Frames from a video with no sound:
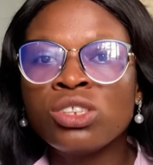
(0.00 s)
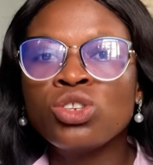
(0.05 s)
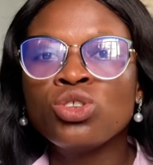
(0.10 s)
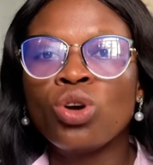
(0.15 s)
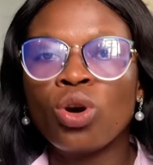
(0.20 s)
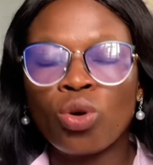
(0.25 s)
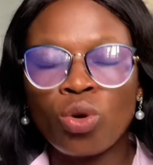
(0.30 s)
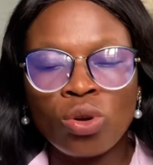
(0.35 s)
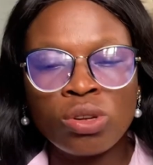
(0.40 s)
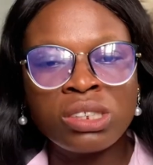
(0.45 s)

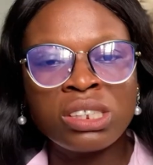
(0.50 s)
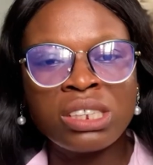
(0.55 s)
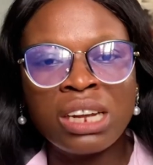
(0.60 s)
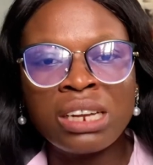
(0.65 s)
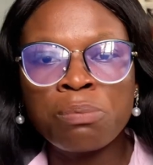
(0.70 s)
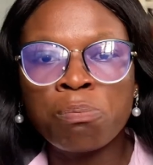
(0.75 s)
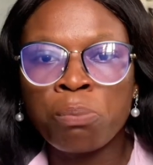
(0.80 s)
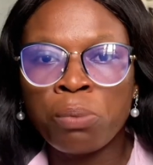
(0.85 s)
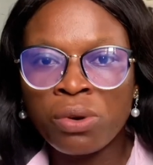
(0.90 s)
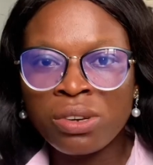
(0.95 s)
your
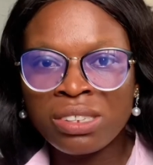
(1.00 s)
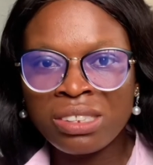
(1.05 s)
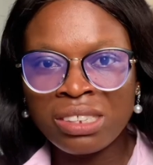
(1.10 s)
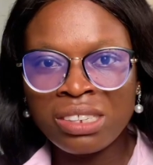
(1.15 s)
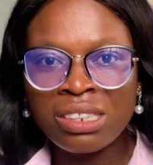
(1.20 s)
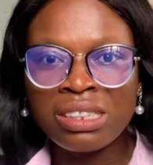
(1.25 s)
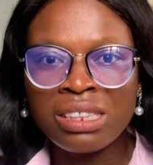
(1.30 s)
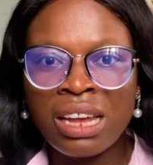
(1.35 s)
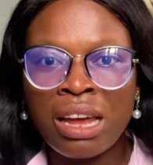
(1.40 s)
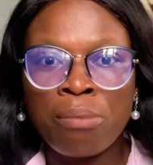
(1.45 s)
content,
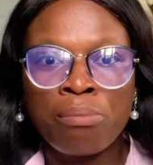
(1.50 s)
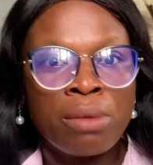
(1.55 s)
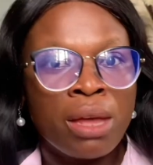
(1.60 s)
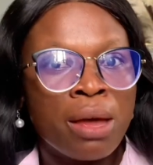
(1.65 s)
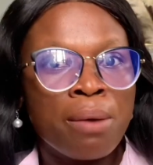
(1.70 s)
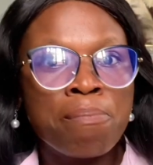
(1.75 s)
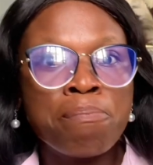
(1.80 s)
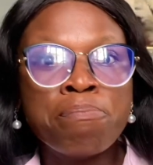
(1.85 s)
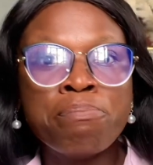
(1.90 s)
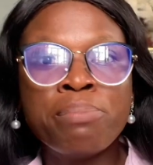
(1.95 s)
posting them,
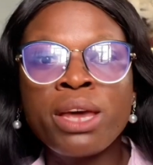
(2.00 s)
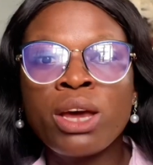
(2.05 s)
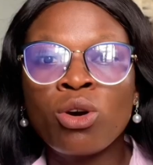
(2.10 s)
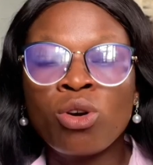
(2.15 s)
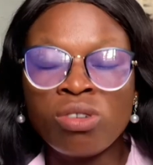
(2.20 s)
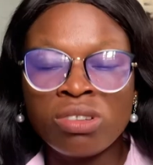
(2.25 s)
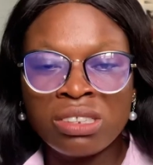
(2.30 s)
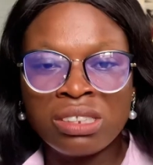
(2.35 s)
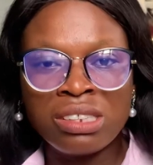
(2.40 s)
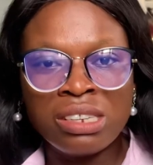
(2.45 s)
be
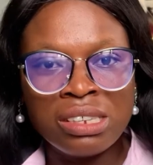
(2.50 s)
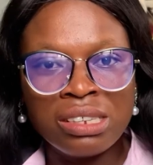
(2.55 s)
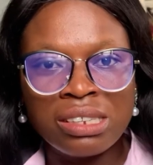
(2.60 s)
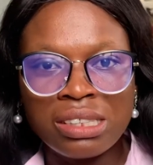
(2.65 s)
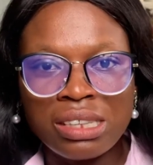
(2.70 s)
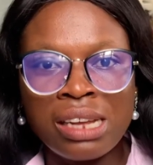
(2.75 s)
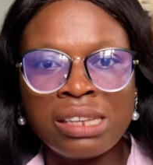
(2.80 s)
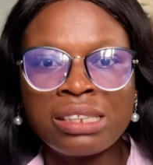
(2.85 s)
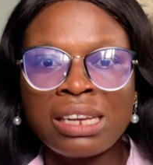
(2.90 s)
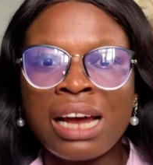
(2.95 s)

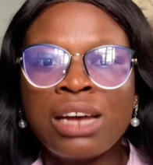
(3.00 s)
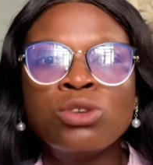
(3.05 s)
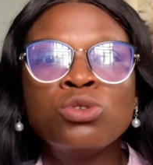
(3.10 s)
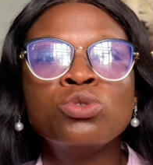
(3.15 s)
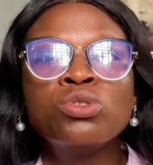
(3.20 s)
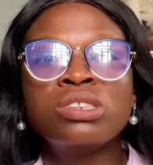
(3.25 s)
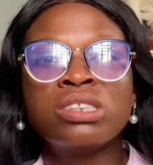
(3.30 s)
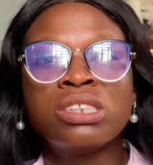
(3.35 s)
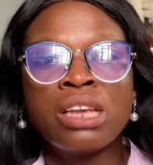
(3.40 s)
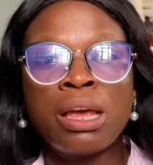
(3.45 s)
consistent, and
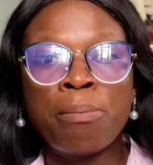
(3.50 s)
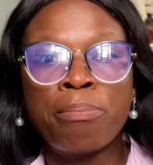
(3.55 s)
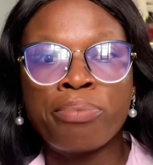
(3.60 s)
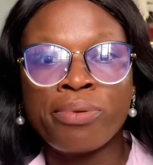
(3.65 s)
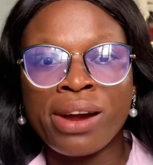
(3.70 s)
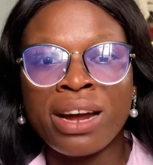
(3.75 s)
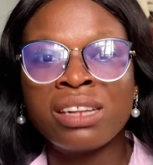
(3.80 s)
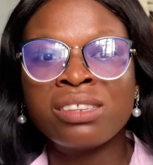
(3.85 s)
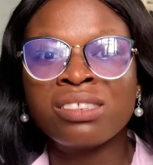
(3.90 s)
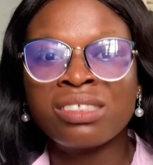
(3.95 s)
you see
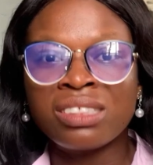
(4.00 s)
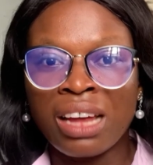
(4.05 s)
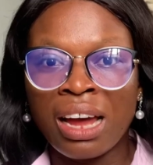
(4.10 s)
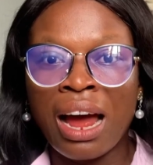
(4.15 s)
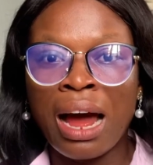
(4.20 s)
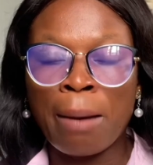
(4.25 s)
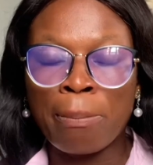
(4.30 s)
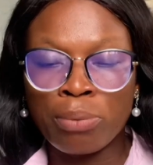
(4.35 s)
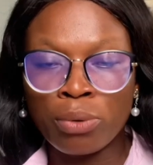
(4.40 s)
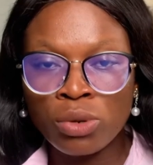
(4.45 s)
brands start
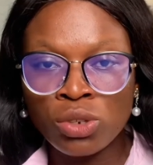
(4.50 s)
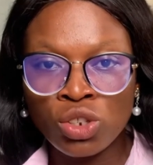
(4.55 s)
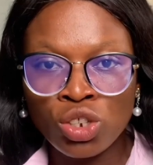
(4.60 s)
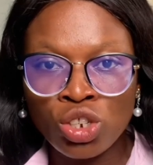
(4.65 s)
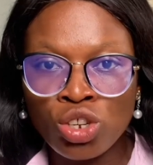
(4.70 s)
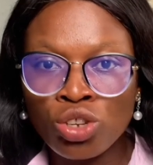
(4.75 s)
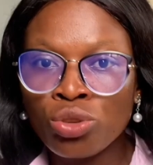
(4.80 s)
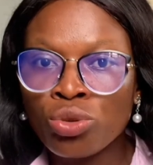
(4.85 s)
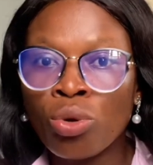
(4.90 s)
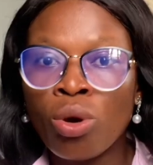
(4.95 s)

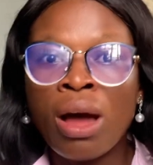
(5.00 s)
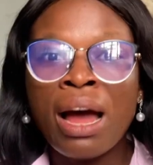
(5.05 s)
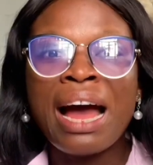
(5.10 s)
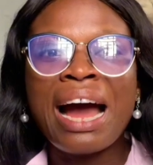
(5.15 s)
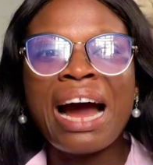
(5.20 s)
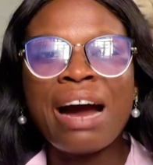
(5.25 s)
approaching you.